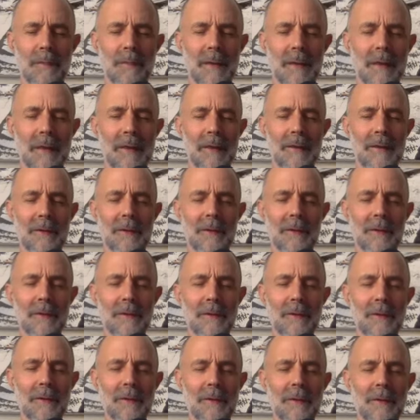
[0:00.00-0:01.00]
It can
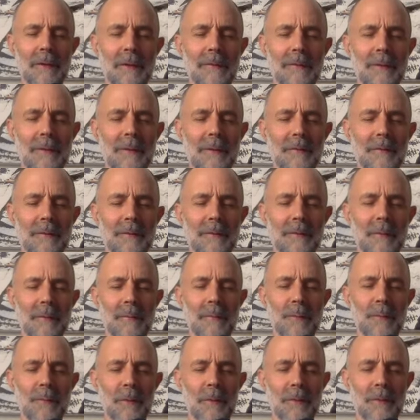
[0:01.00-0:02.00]
include everything from the
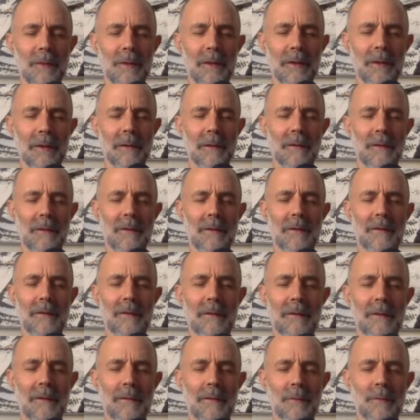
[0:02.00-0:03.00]
body
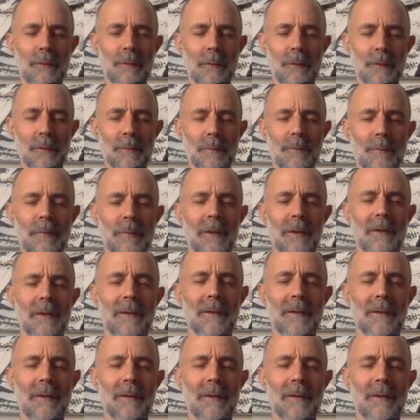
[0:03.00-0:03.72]
to the room,